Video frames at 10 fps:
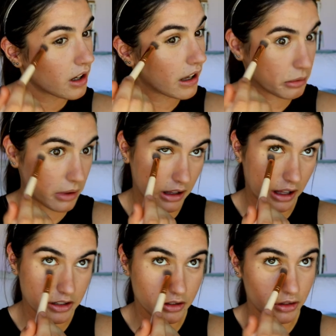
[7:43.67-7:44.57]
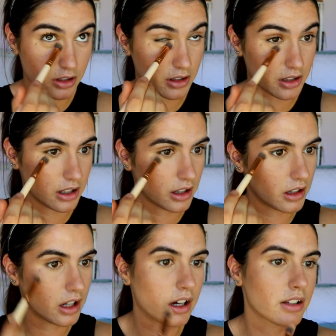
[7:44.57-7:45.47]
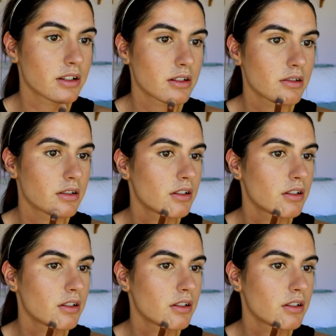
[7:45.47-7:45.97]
that's why I like to do concealer last.